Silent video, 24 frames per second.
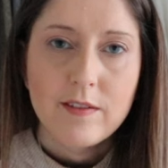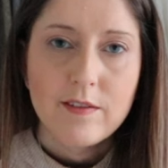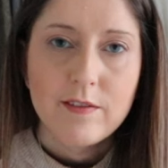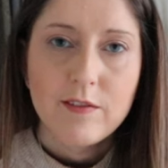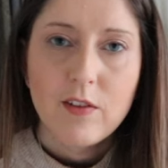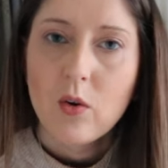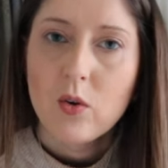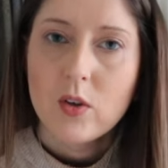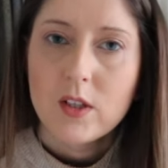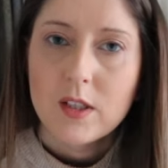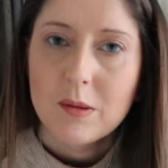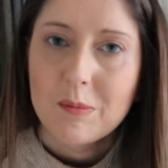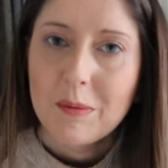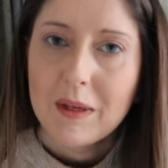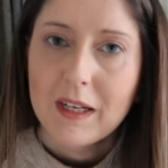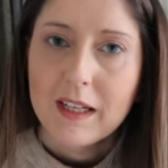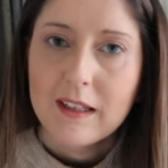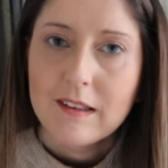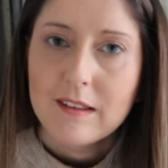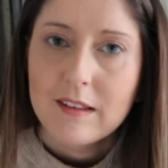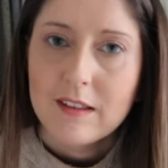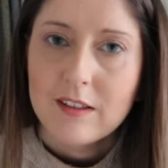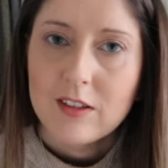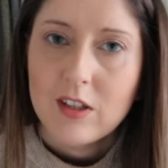and 40
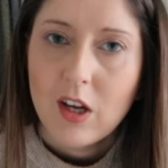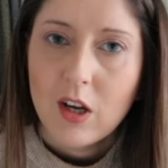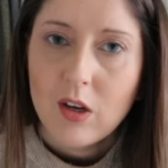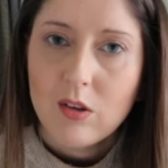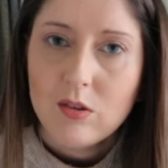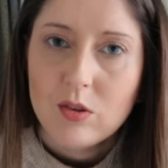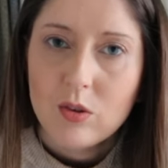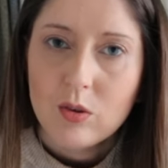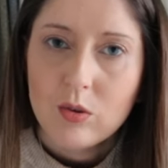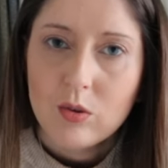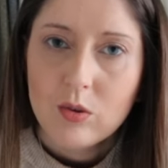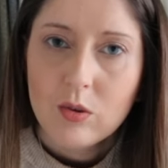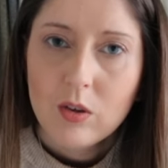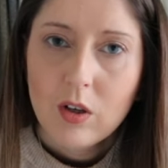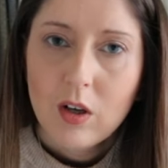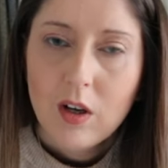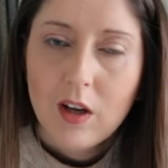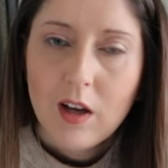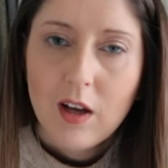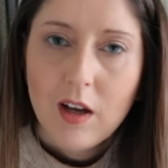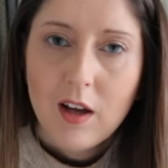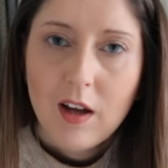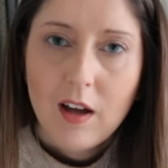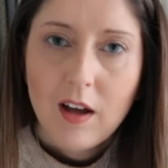minutes in total.
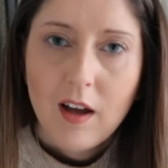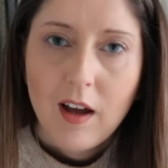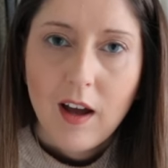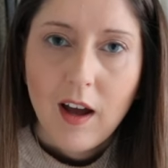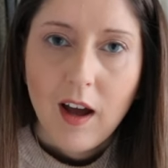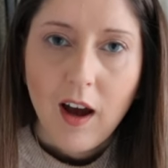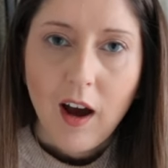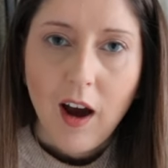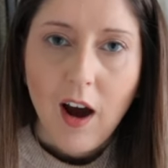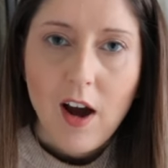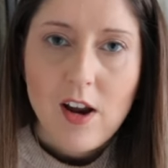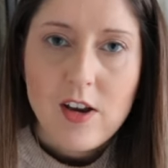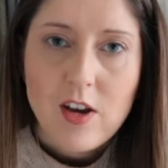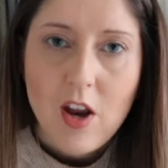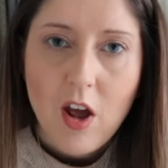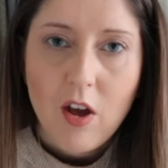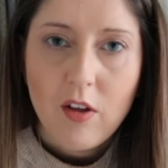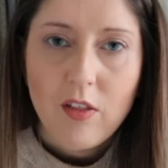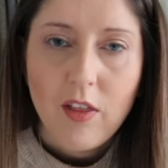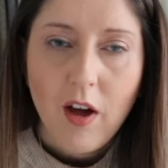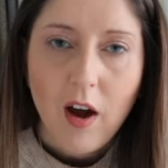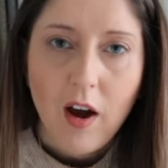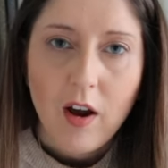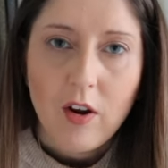I know
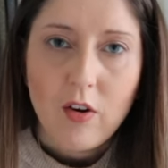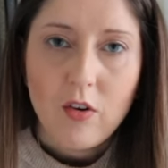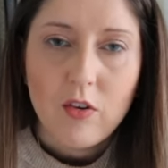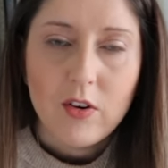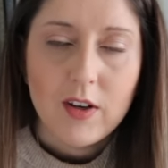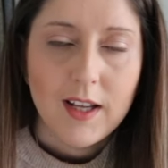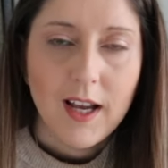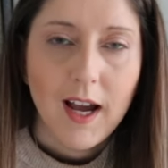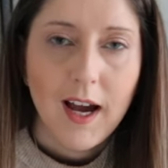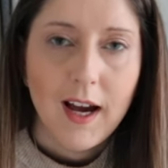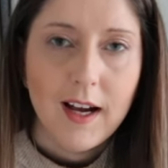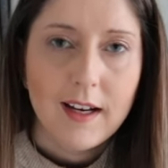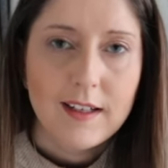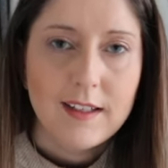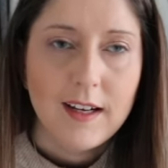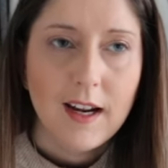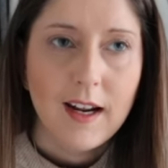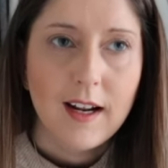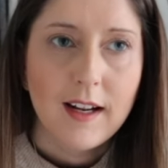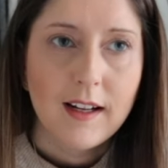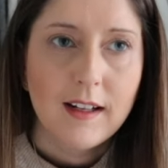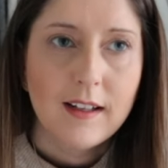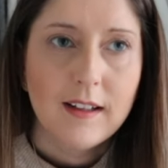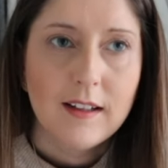that I already had
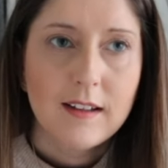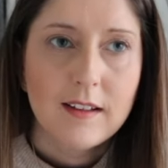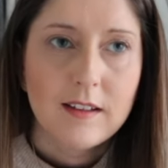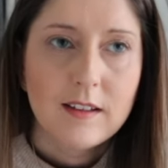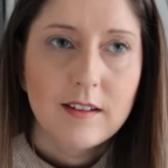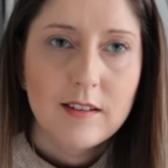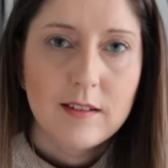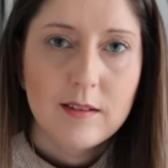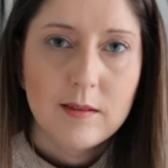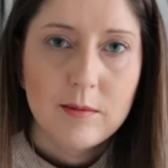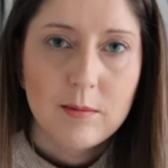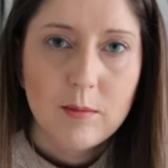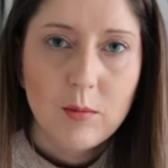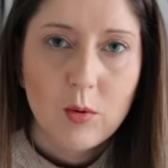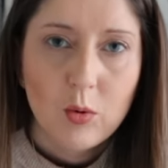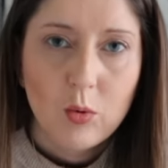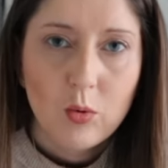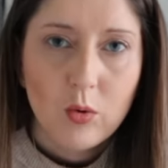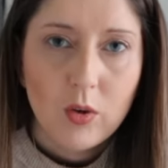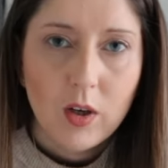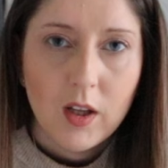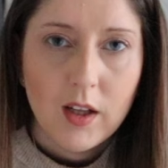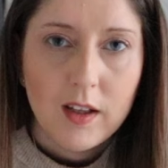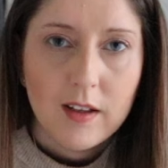a
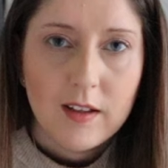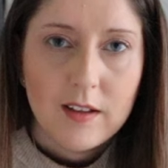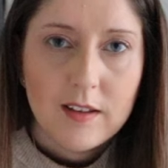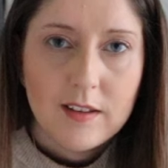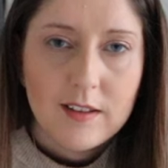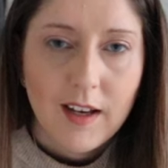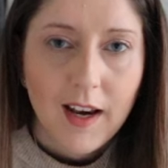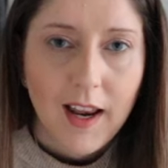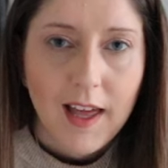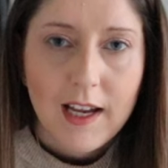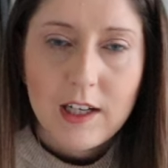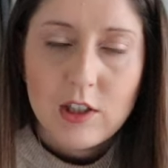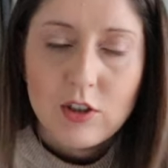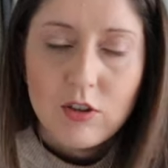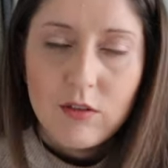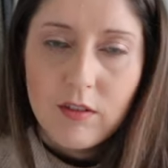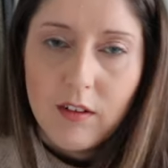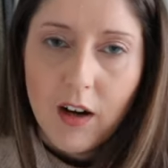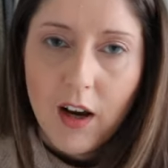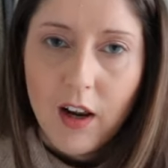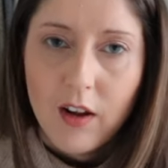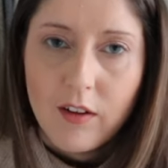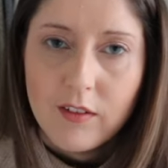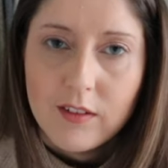smaller selection of
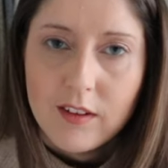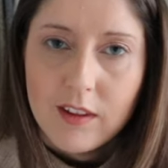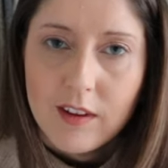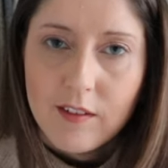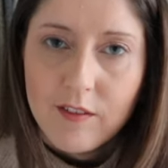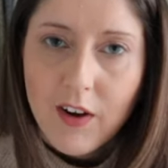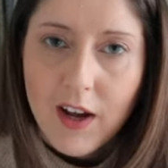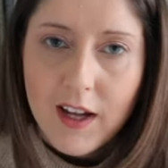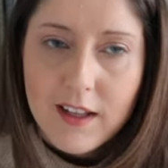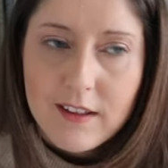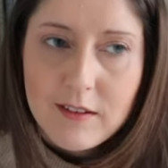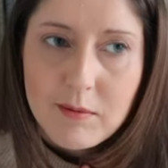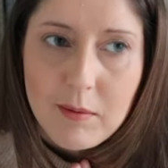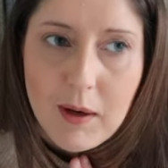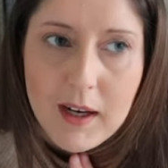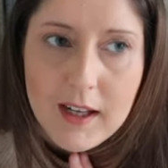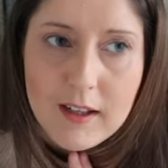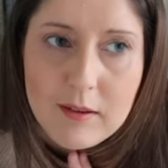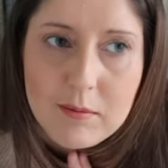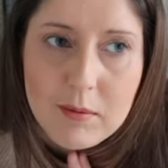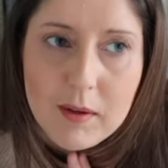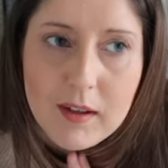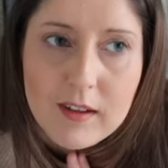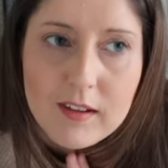clothes in the first
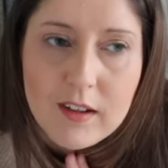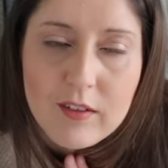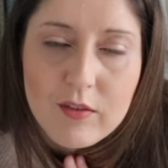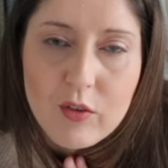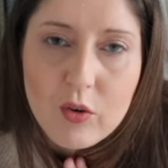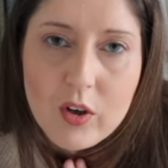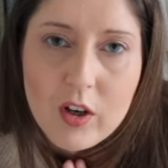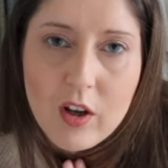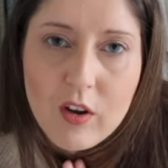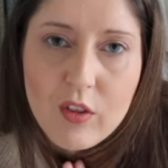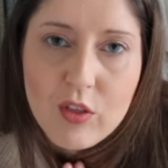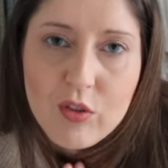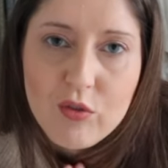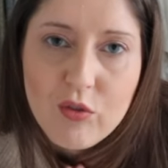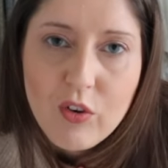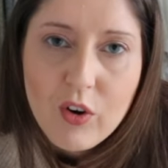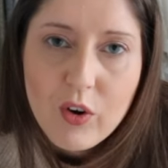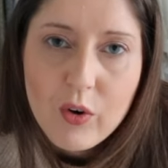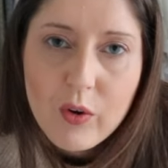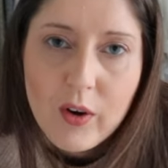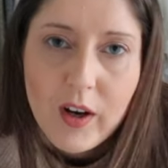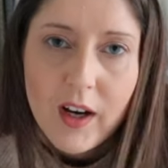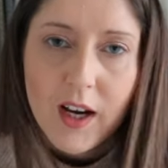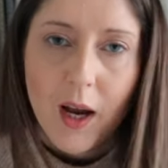place because I've already gone
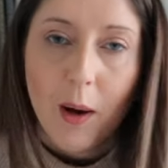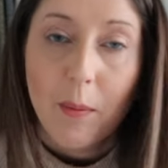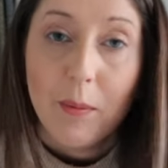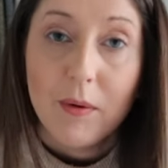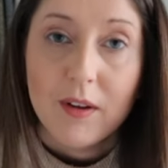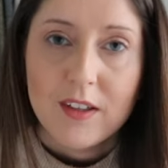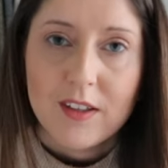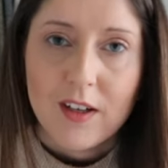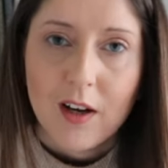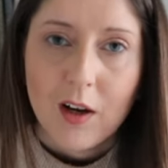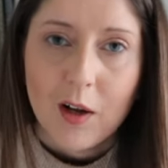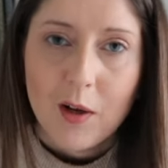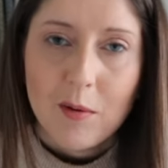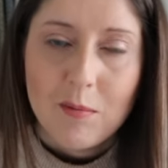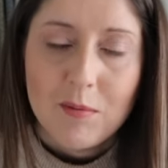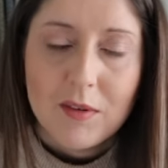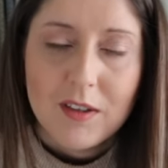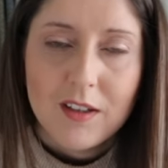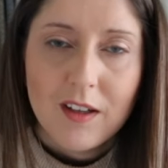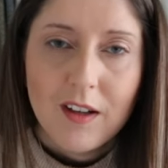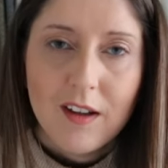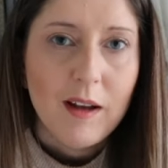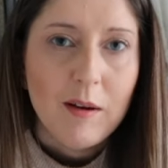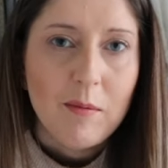through a couple of times.
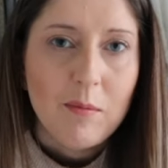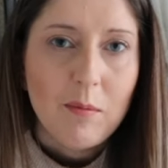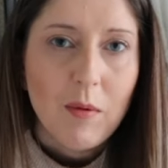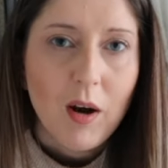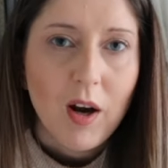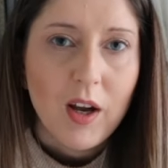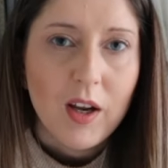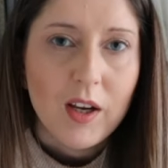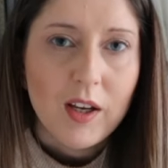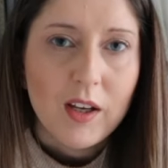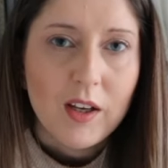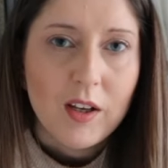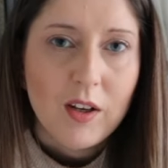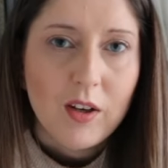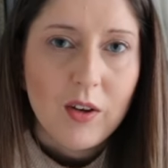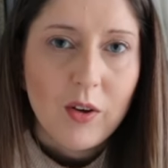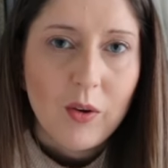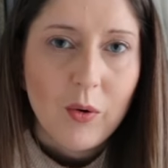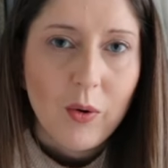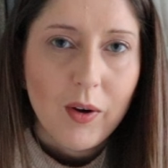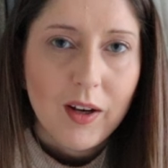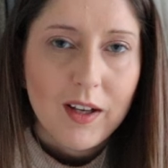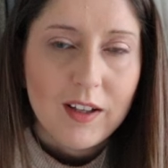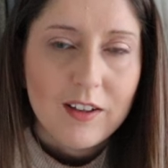My
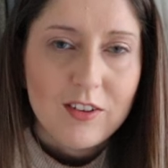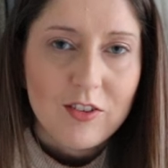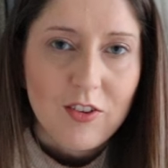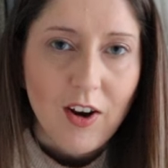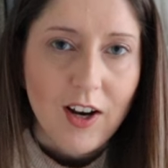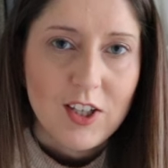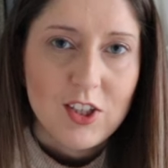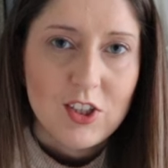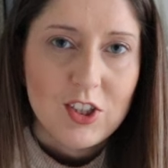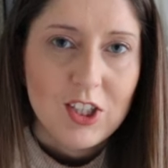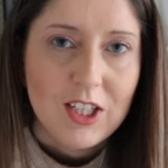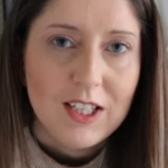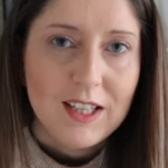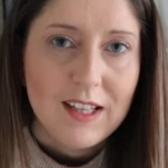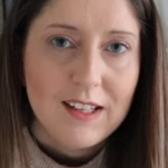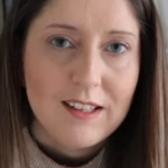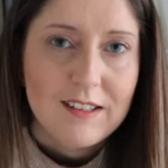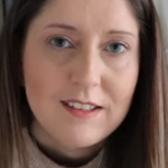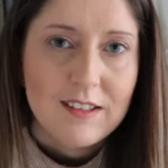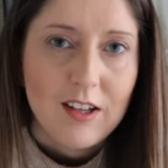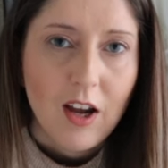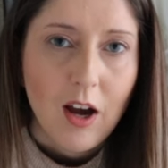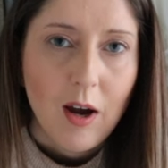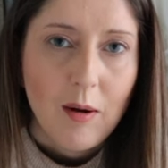quicker strategy
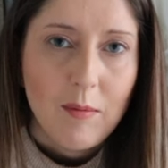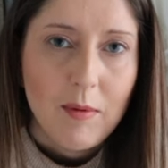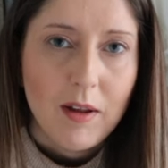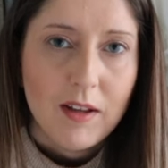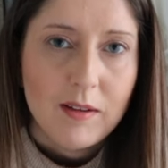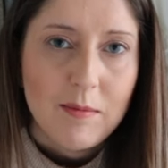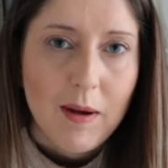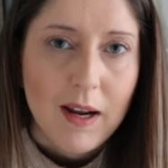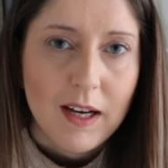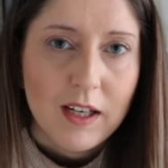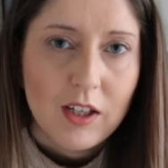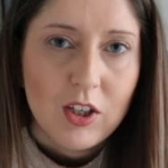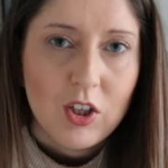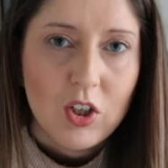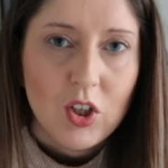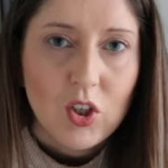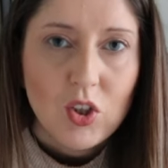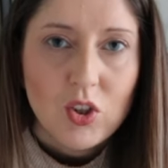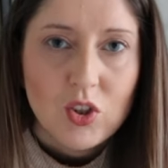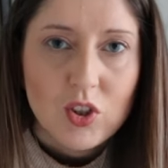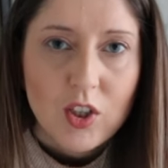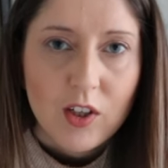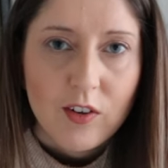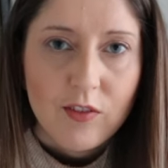this time has made a
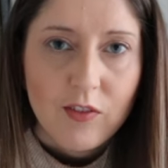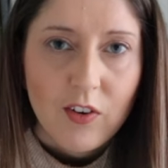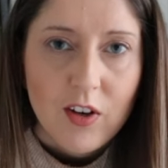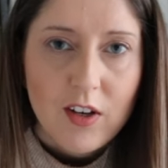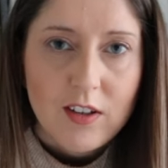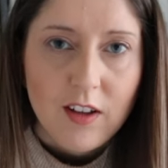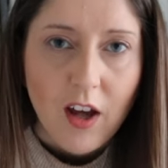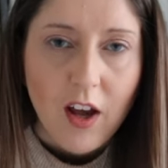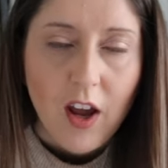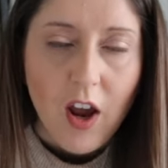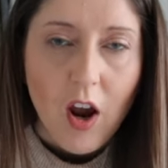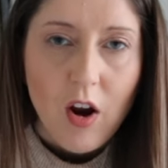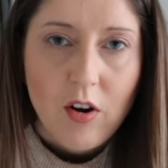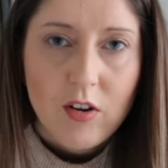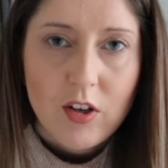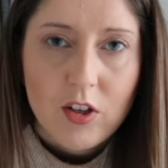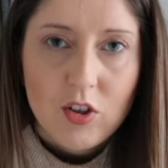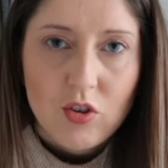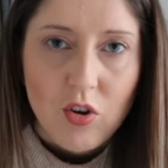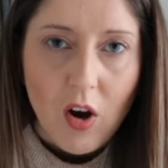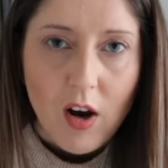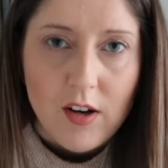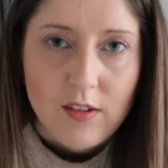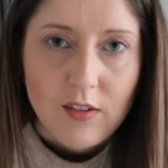huge difference. I only
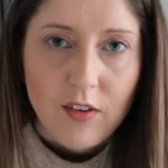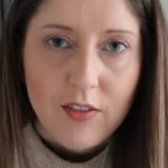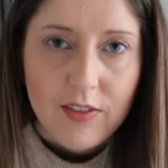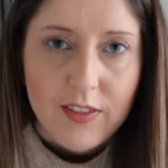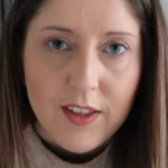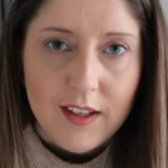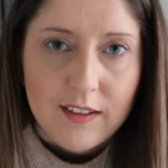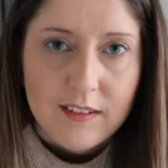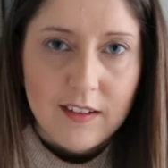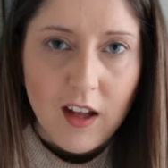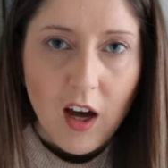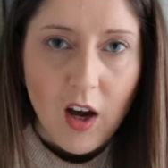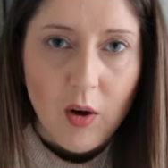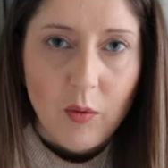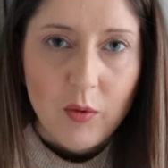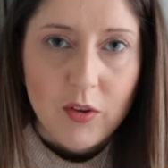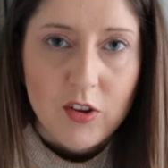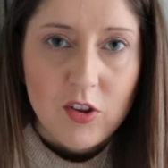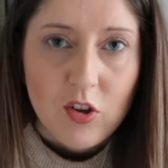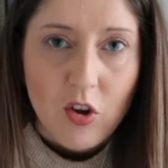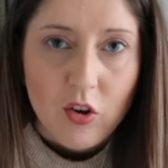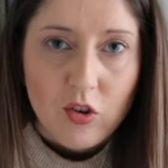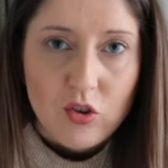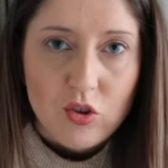tried on things that I
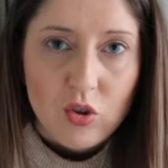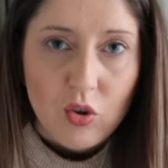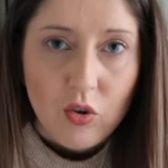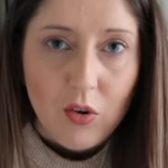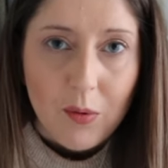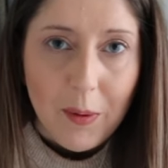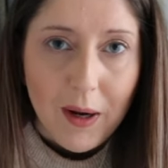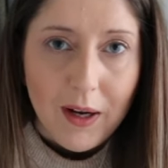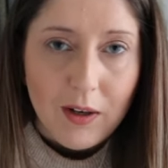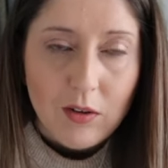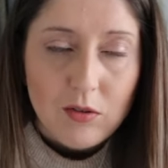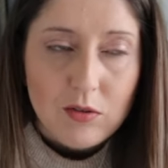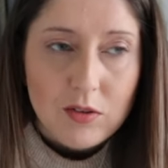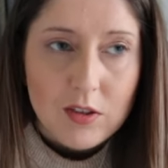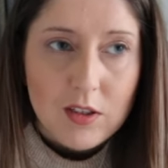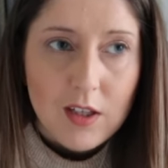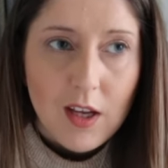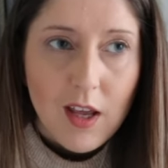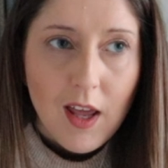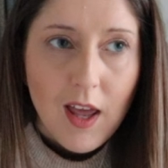was not sure about